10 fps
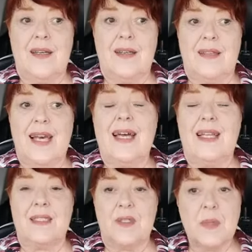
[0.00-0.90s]
that
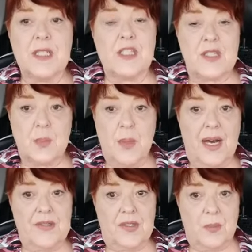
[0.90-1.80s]
as much as
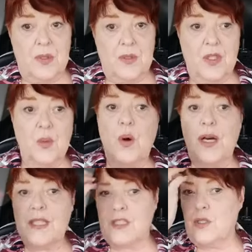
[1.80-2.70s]
possible. You
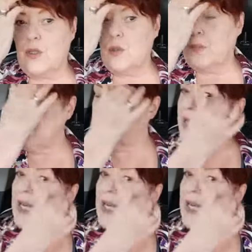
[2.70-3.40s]
want to put your